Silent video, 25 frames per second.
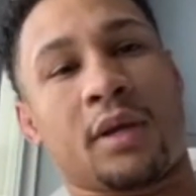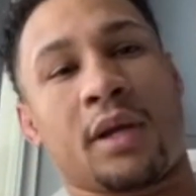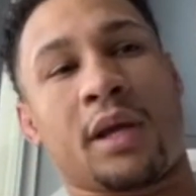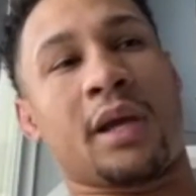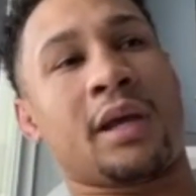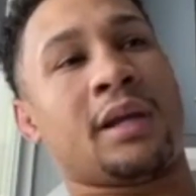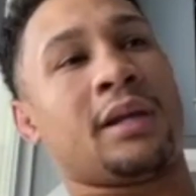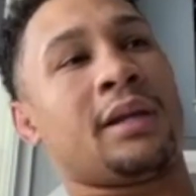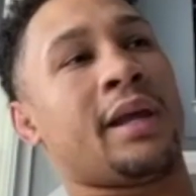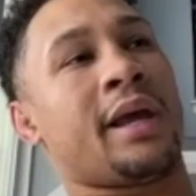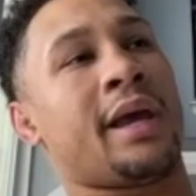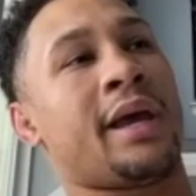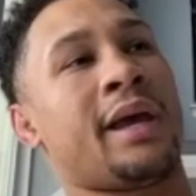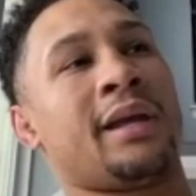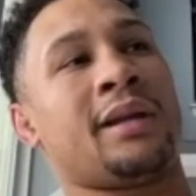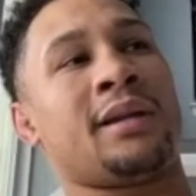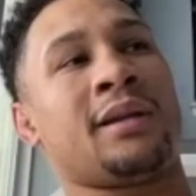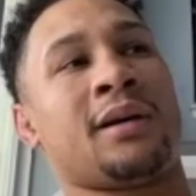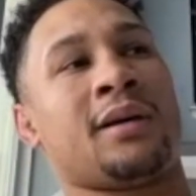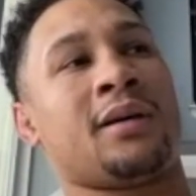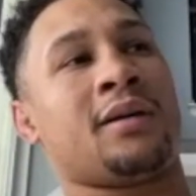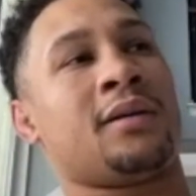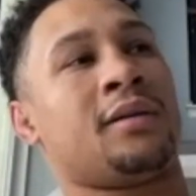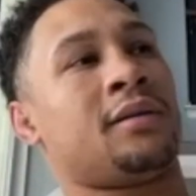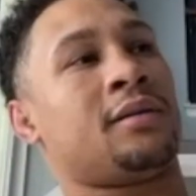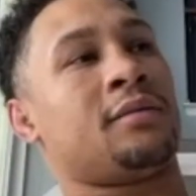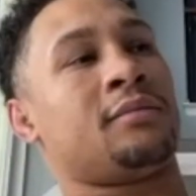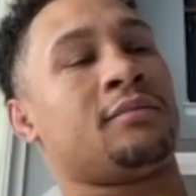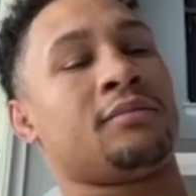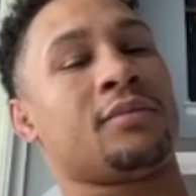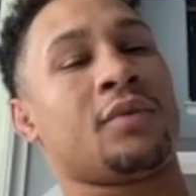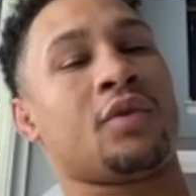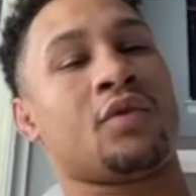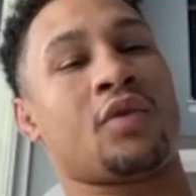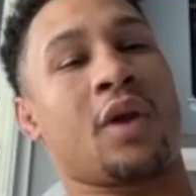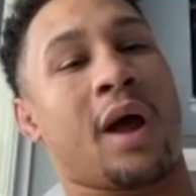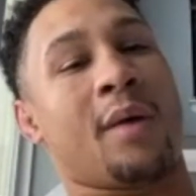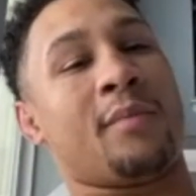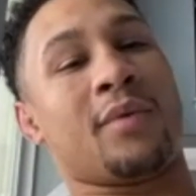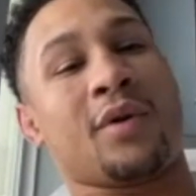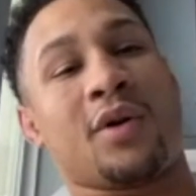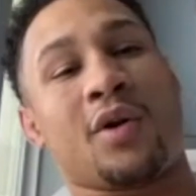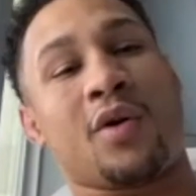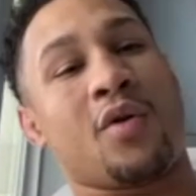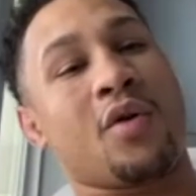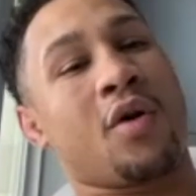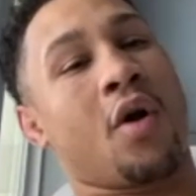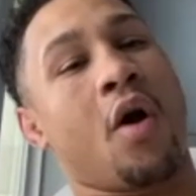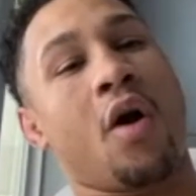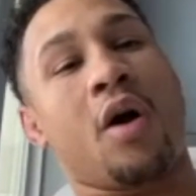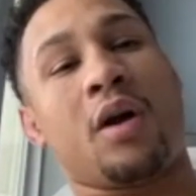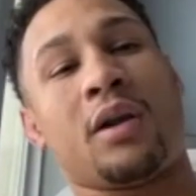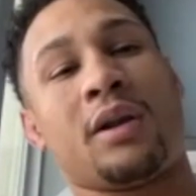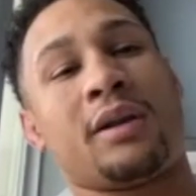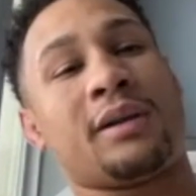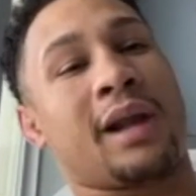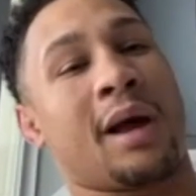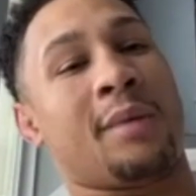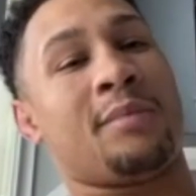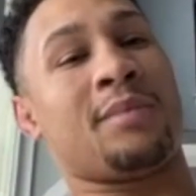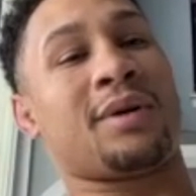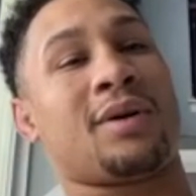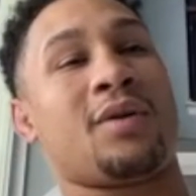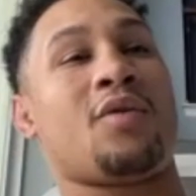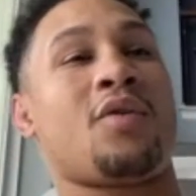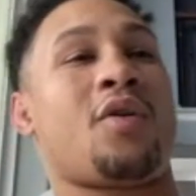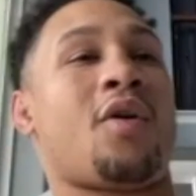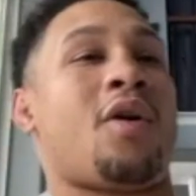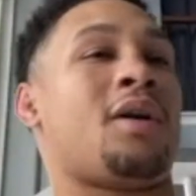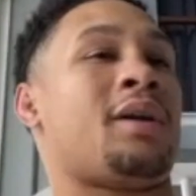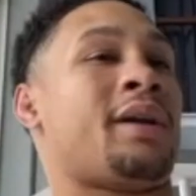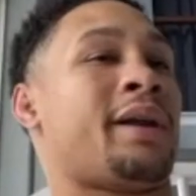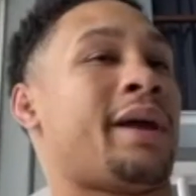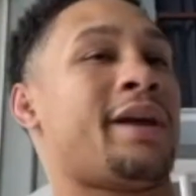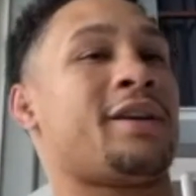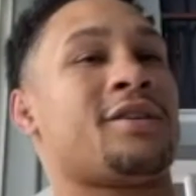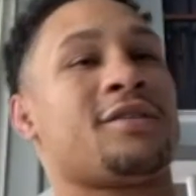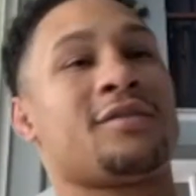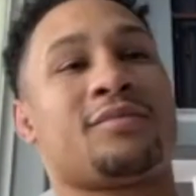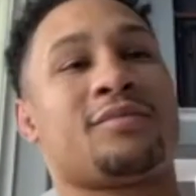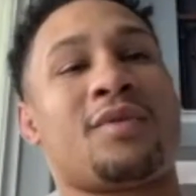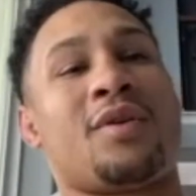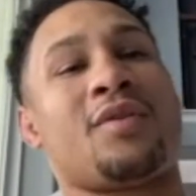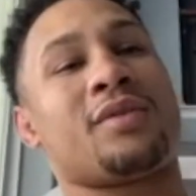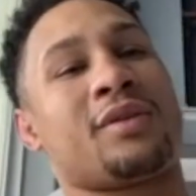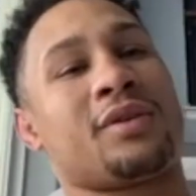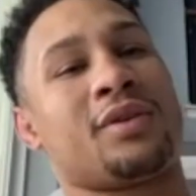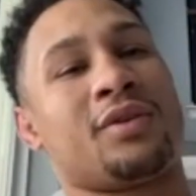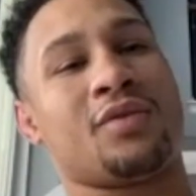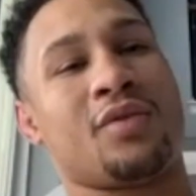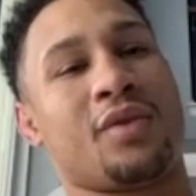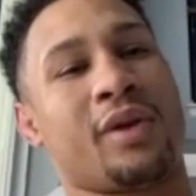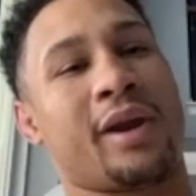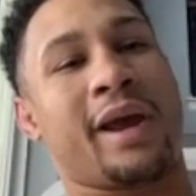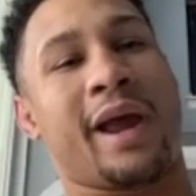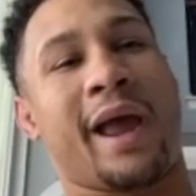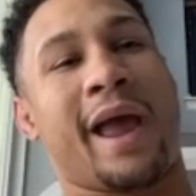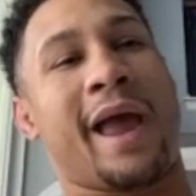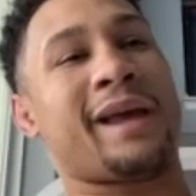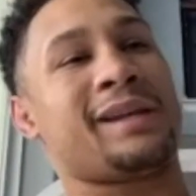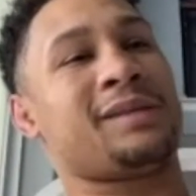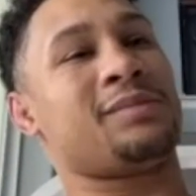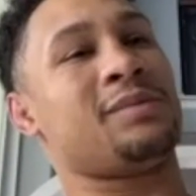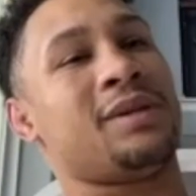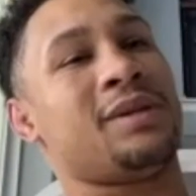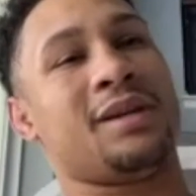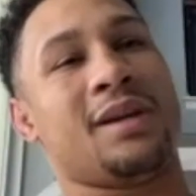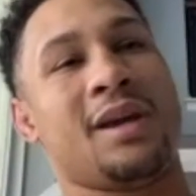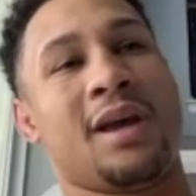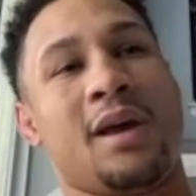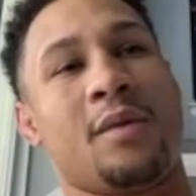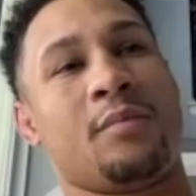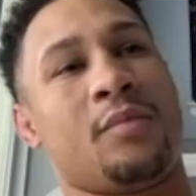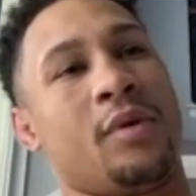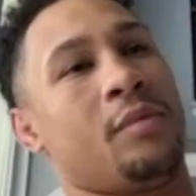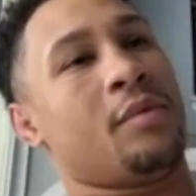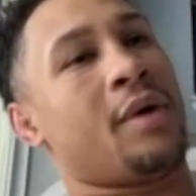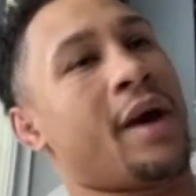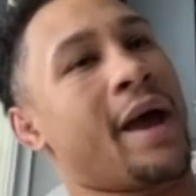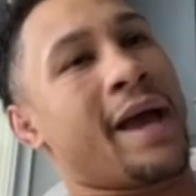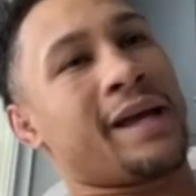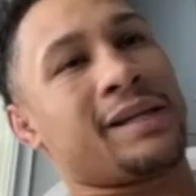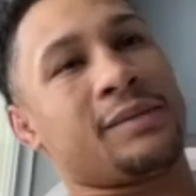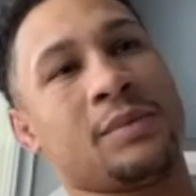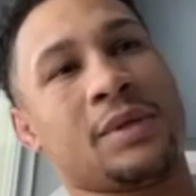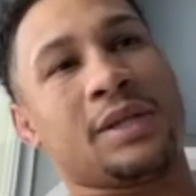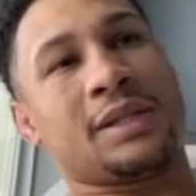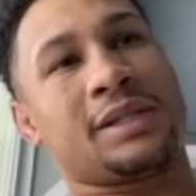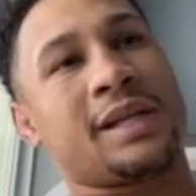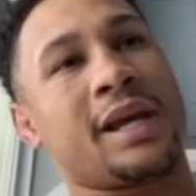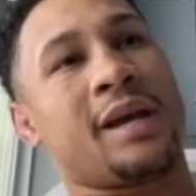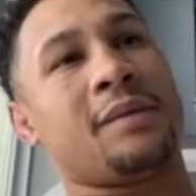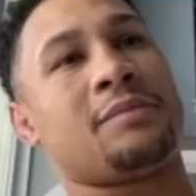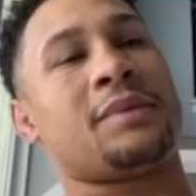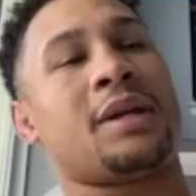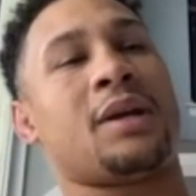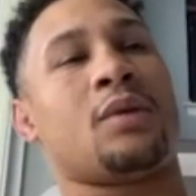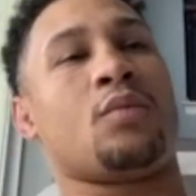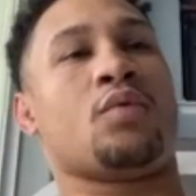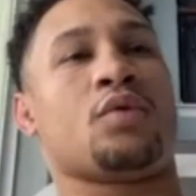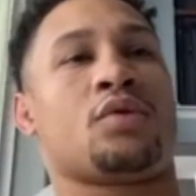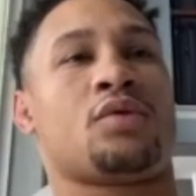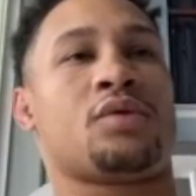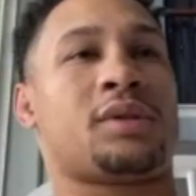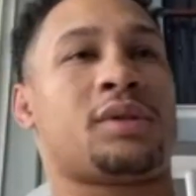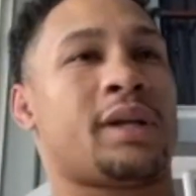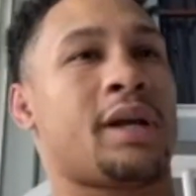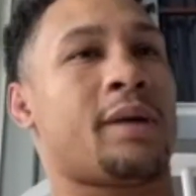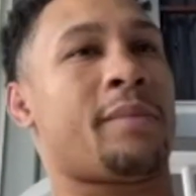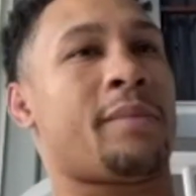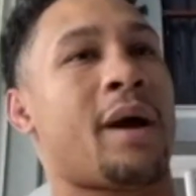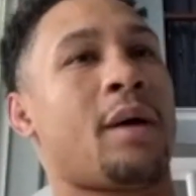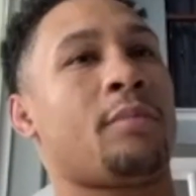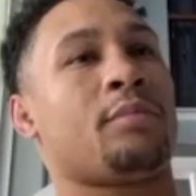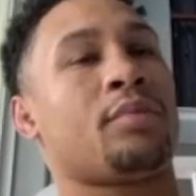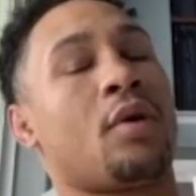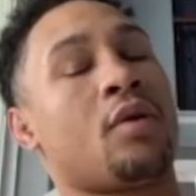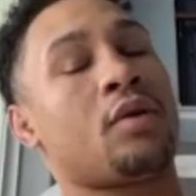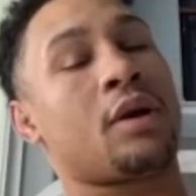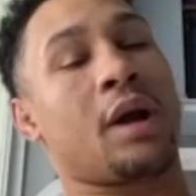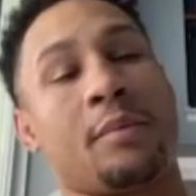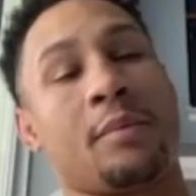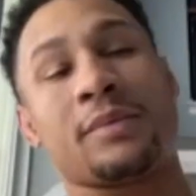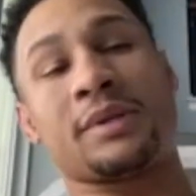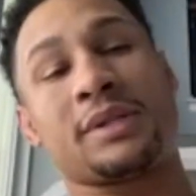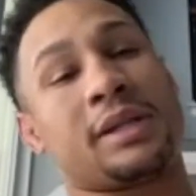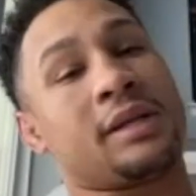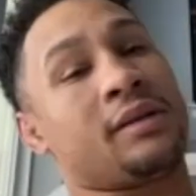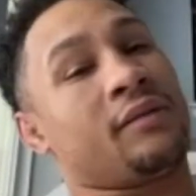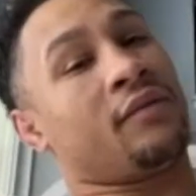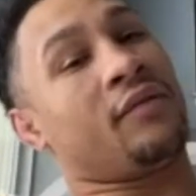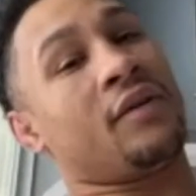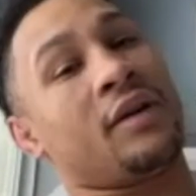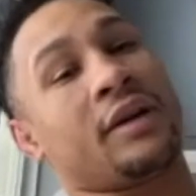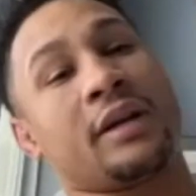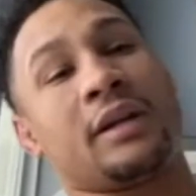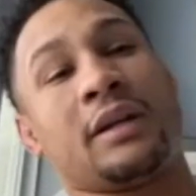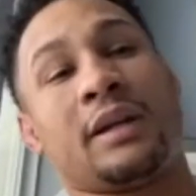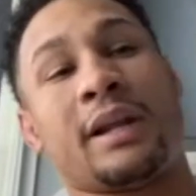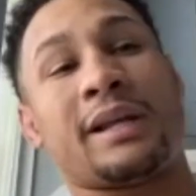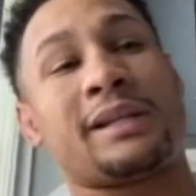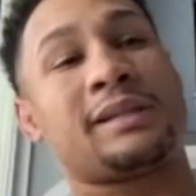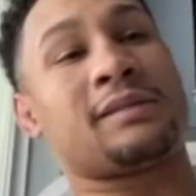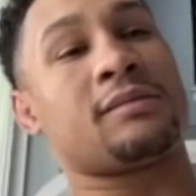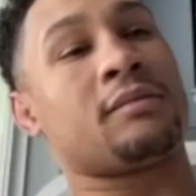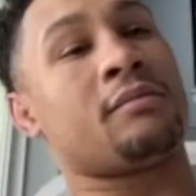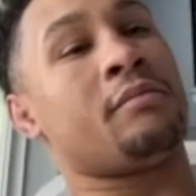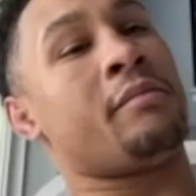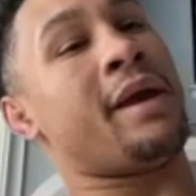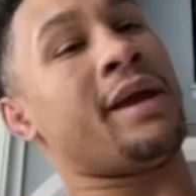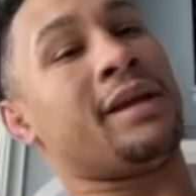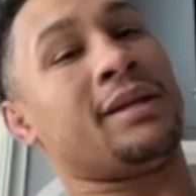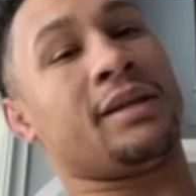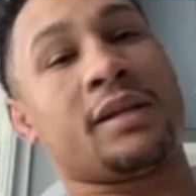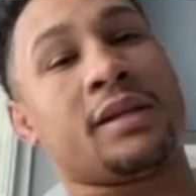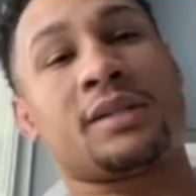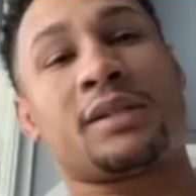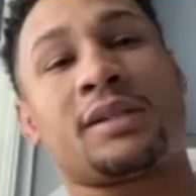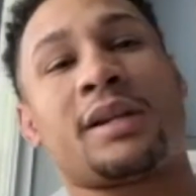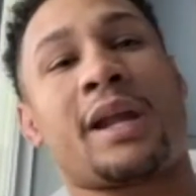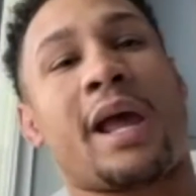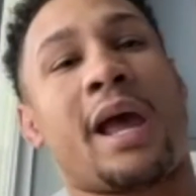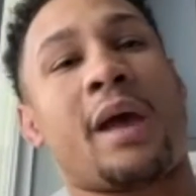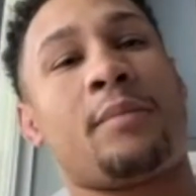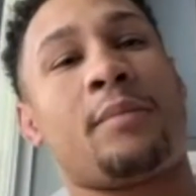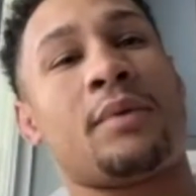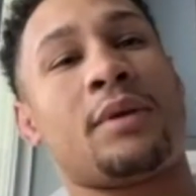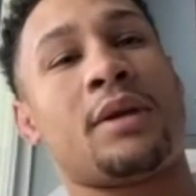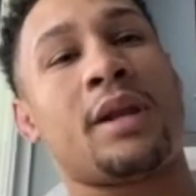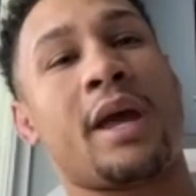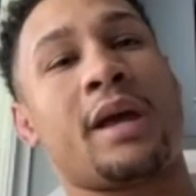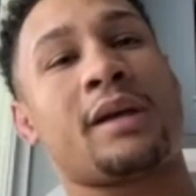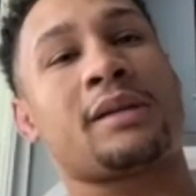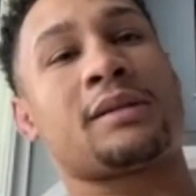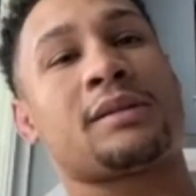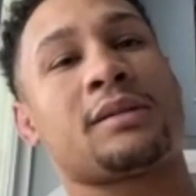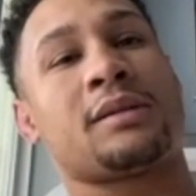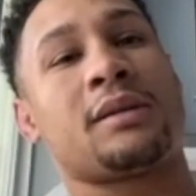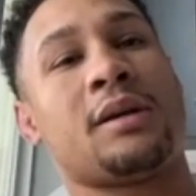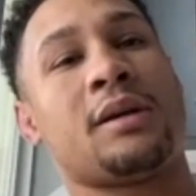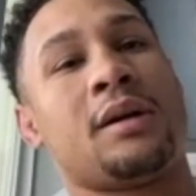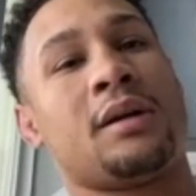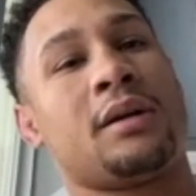And then, um, you know, I'm gonna go calling. I'm gonna go calling Adrien Broner. You know, they ask me, people ask me the same thing. What you say about Broner? I'm gonna say, fucking, let's make this shit happen next.